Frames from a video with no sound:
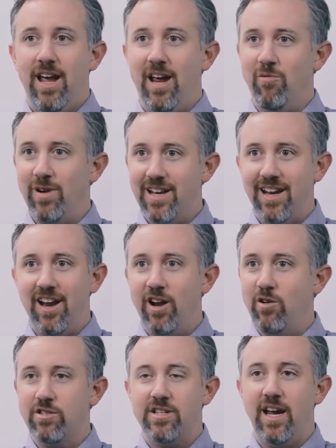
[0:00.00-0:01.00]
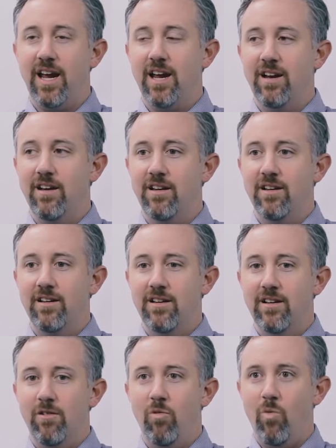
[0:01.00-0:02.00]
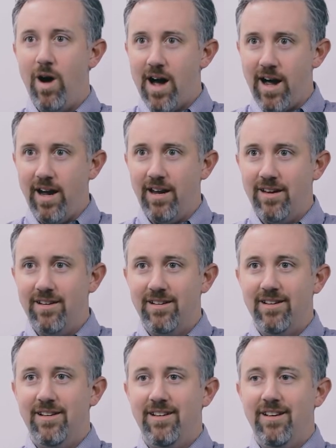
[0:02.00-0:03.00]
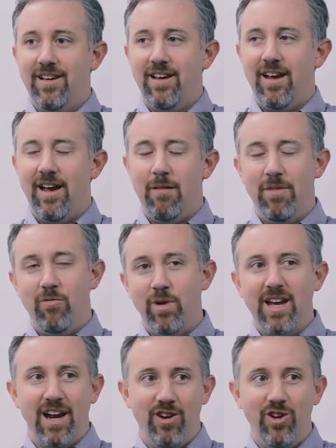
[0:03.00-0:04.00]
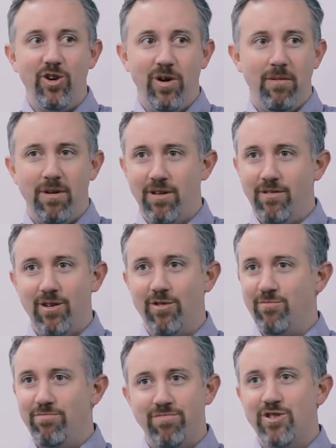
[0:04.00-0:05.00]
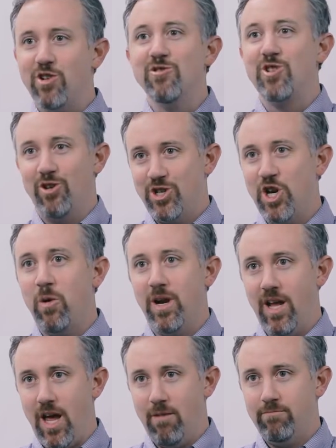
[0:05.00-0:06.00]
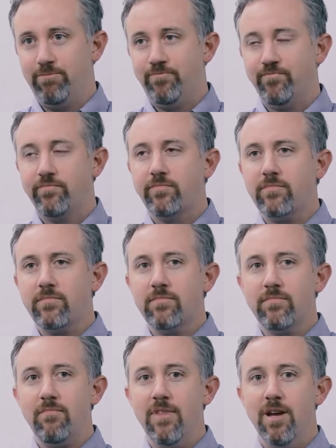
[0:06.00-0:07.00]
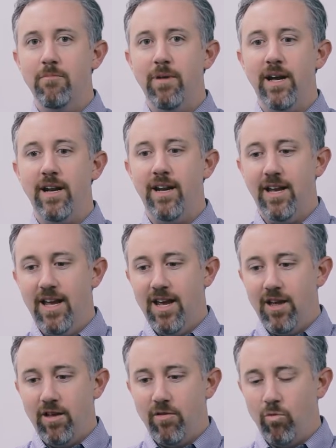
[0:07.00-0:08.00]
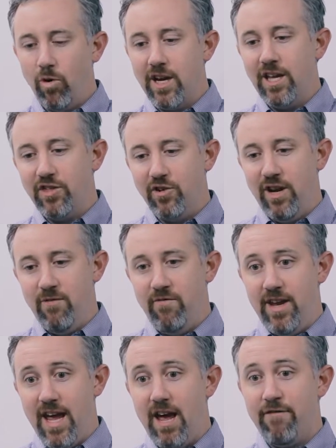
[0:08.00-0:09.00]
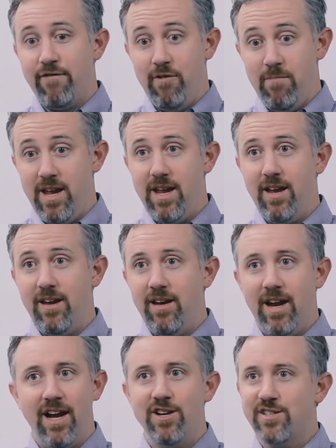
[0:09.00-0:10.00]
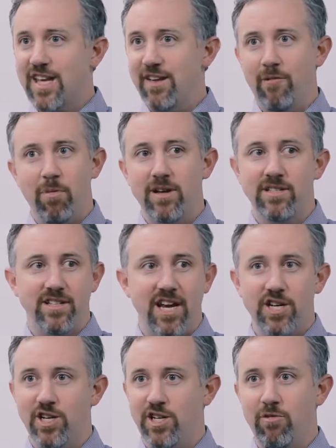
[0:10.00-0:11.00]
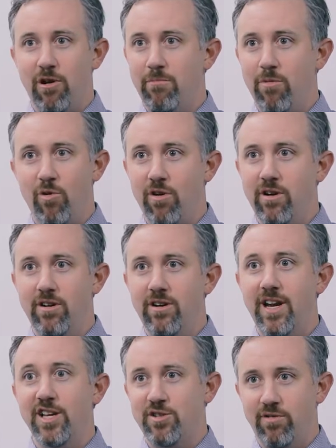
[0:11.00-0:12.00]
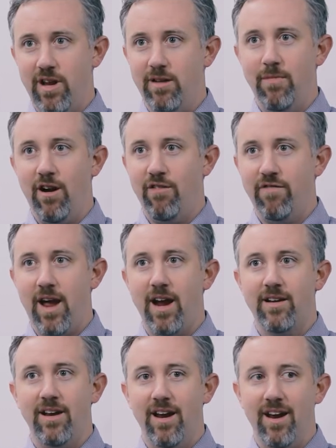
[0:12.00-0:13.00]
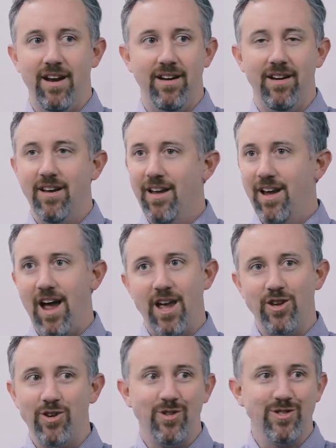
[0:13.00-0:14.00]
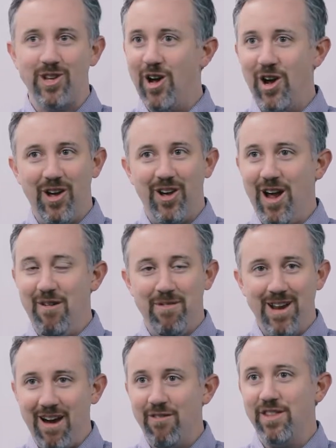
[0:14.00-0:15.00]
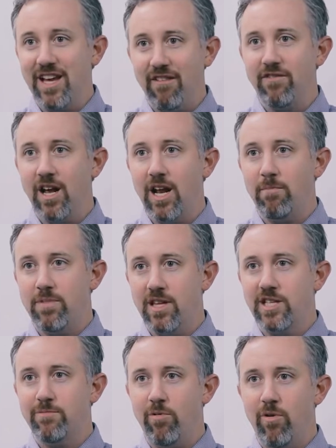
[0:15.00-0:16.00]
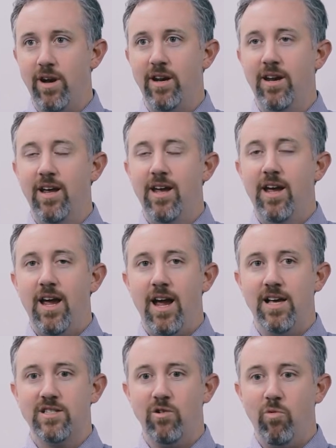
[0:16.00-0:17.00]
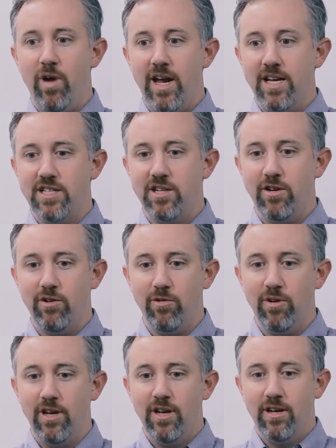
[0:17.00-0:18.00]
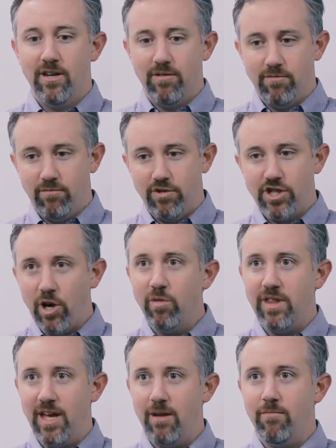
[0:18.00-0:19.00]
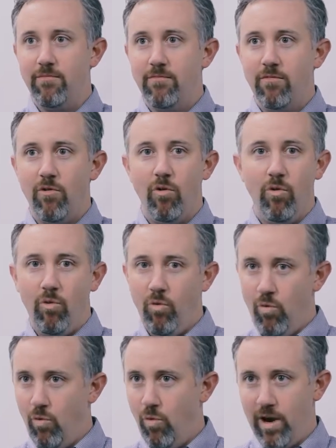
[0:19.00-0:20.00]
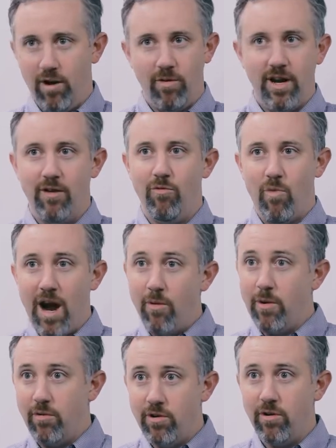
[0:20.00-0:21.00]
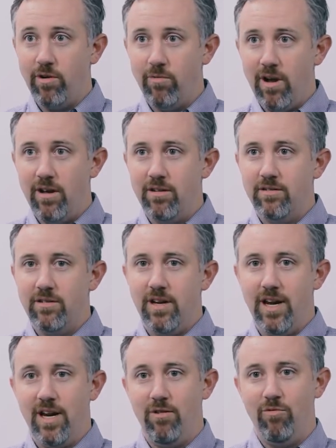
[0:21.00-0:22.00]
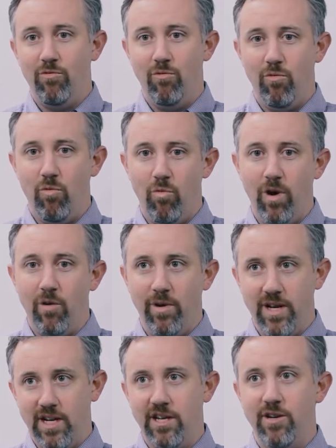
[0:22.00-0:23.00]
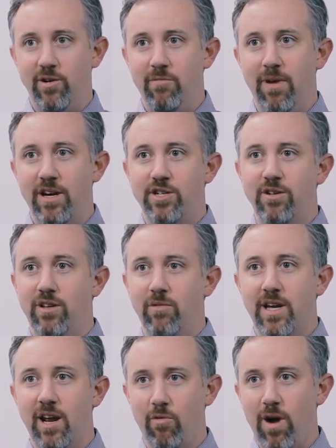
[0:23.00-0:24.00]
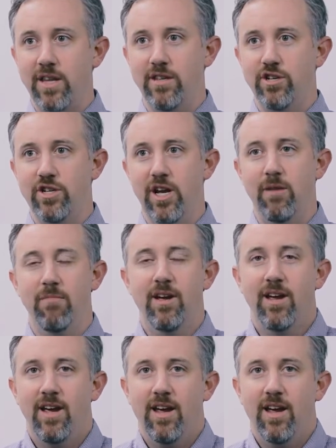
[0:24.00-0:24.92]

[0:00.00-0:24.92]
And we didn't understand why. I mean, we kind of knew. I mean, the students aren't showing up. But working through MVF for me, and I just gave a presentation to our board yesterday, matter of fact, and I use, everything I've done up to this point as a way to show them why we were doing well and what we need to do to make sure that we kind of right the ship.